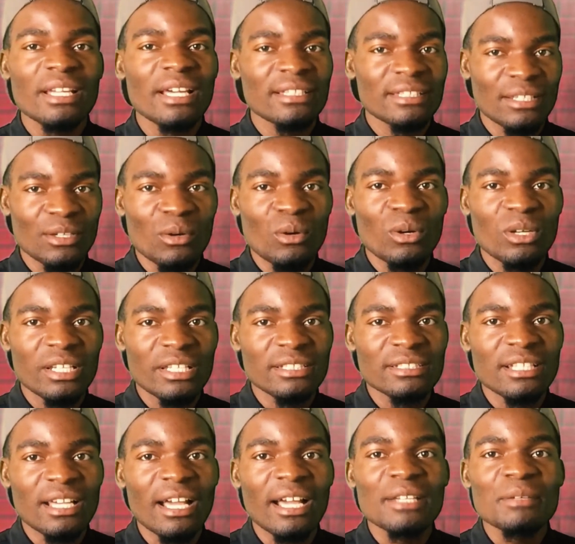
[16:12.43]
at the
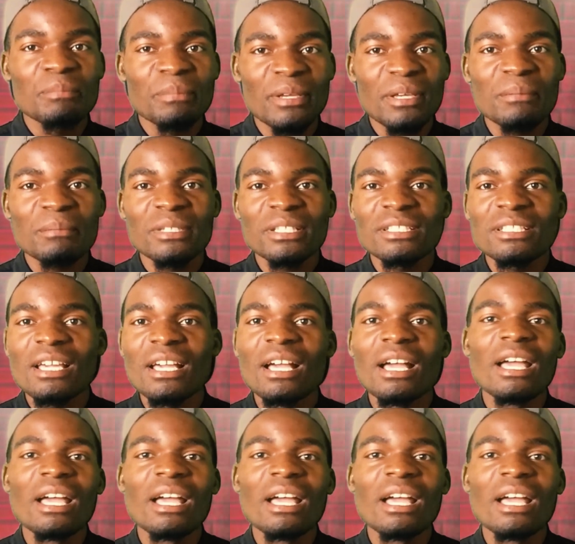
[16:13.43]
college had permit